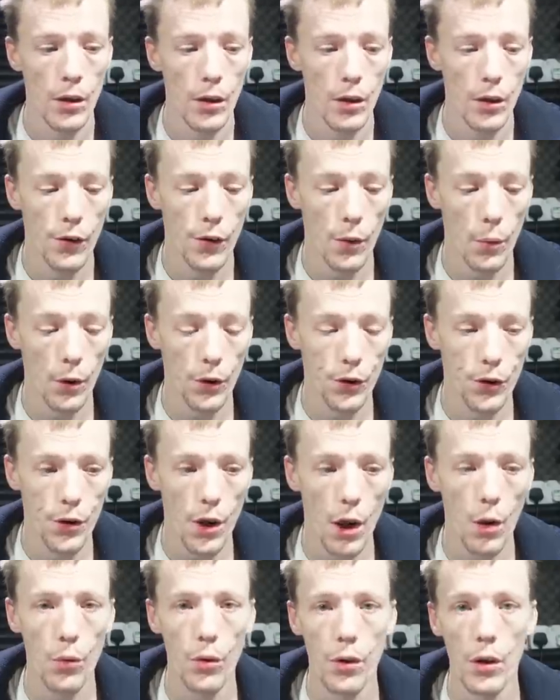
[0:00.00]
So I
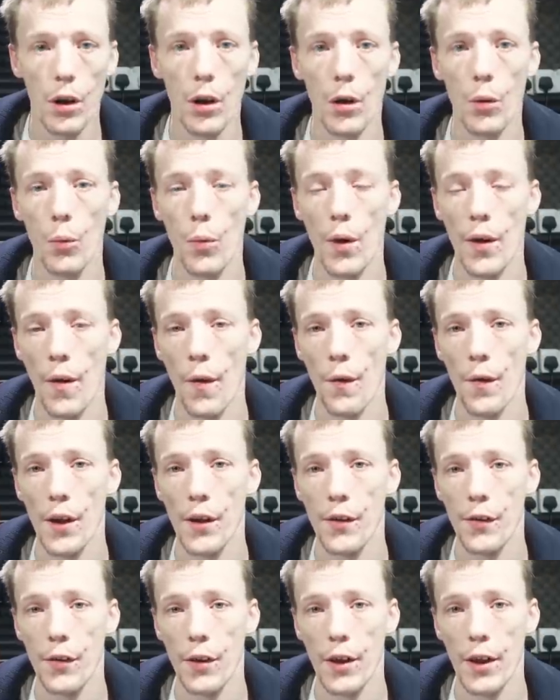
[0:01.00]
don't know whether
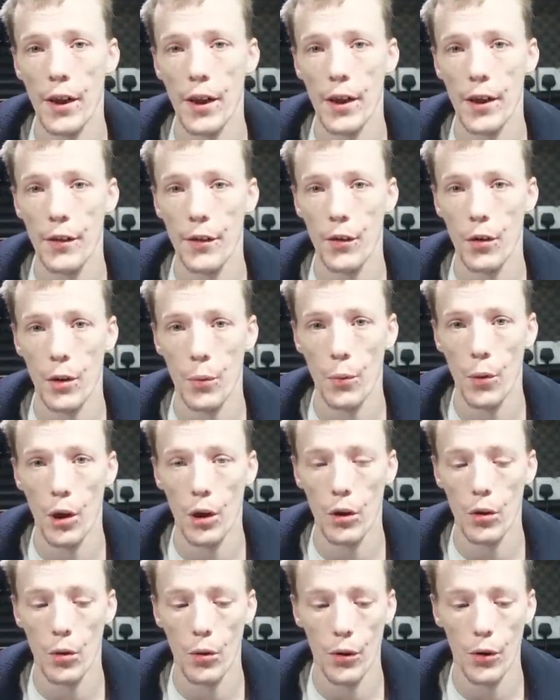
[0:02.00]
this is going to
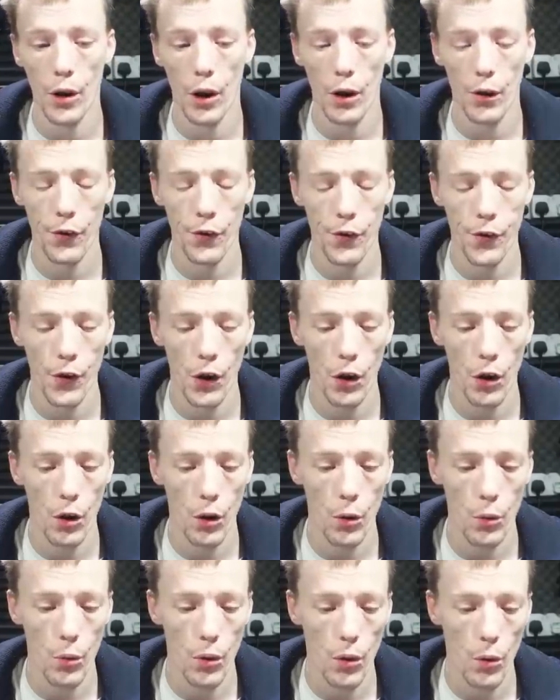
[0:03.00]
work or not.
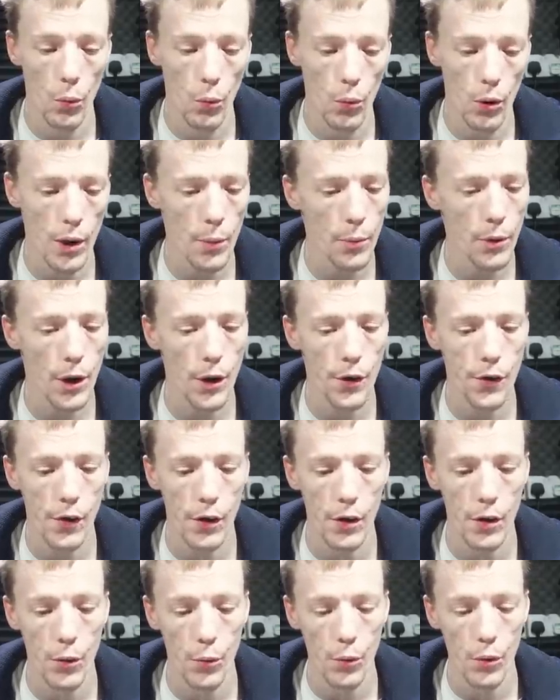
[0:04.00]
So what I'm going
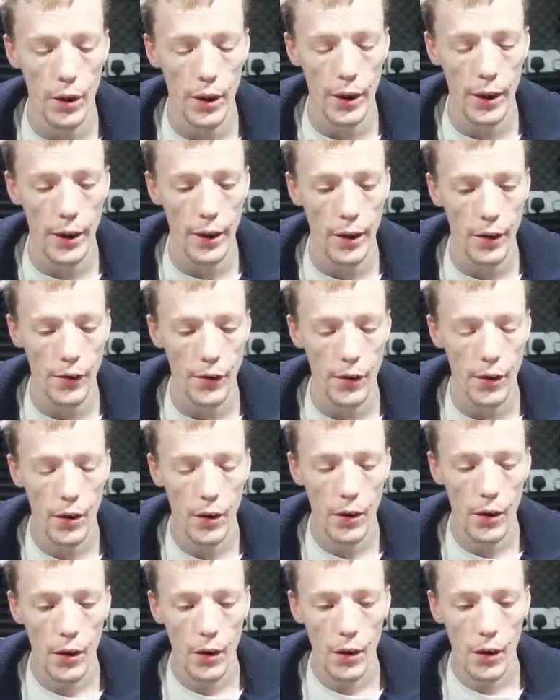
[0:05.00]
to do is,
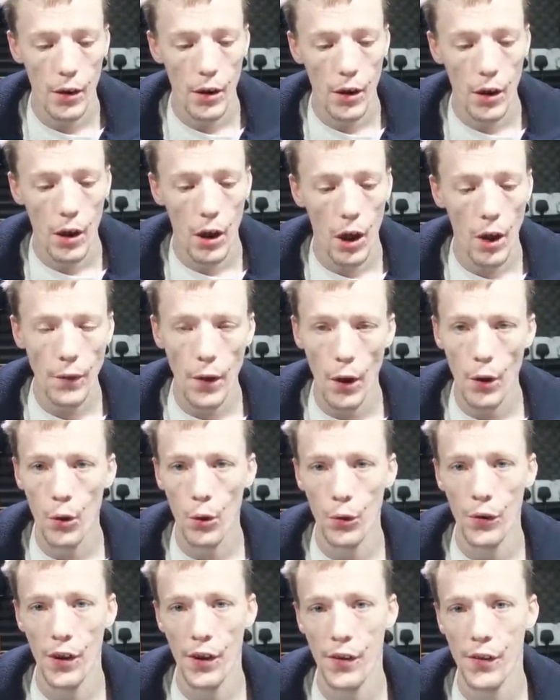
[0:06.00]
I've got an
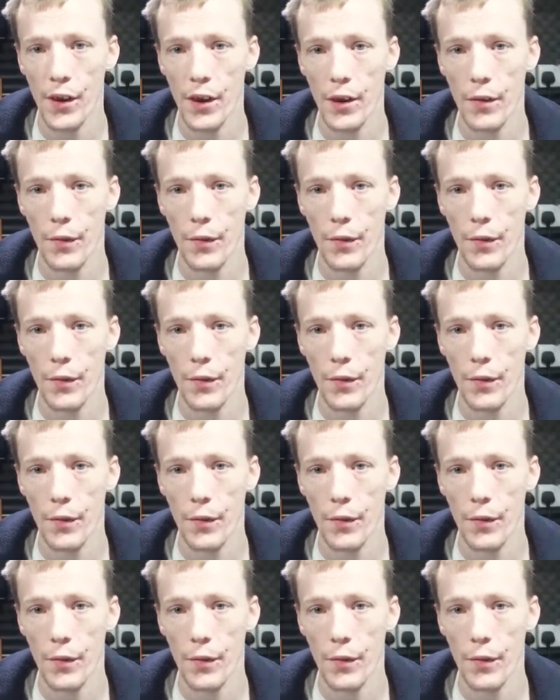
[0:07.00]
autistic